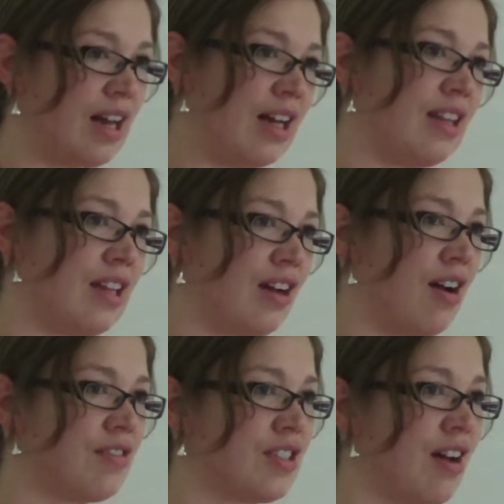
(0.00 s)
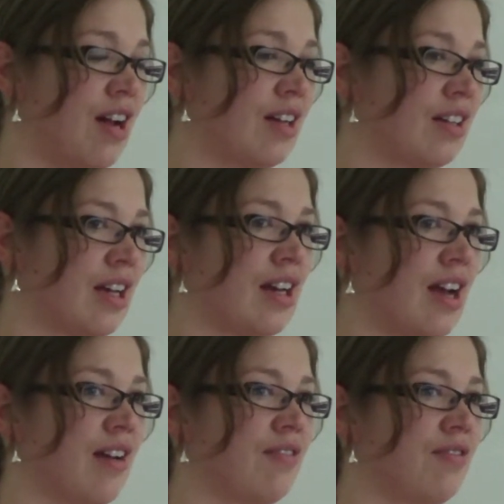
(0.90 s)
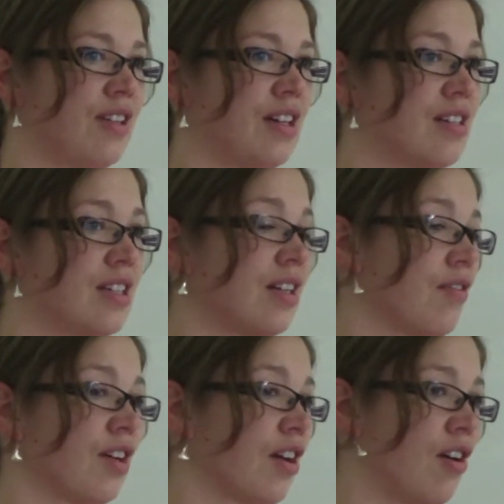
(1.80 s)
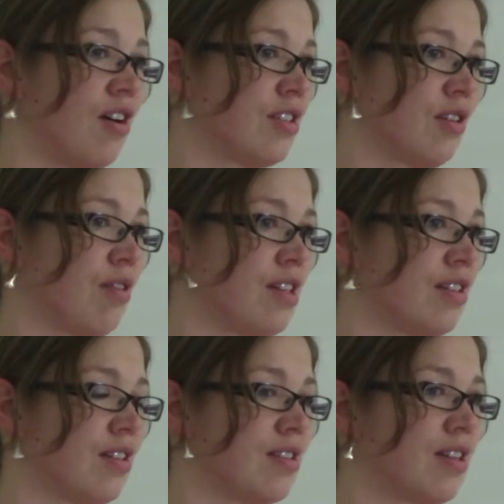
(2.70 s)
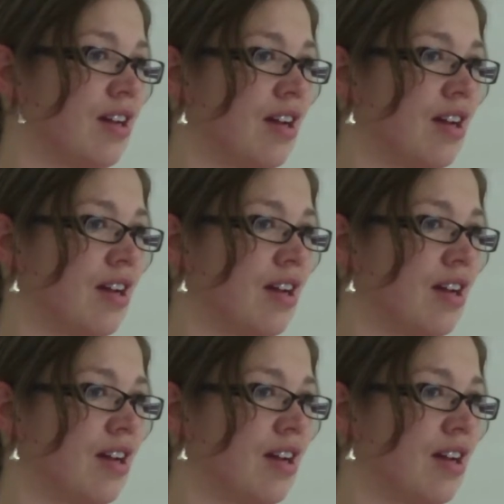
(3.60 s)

anything offside can have significant consequences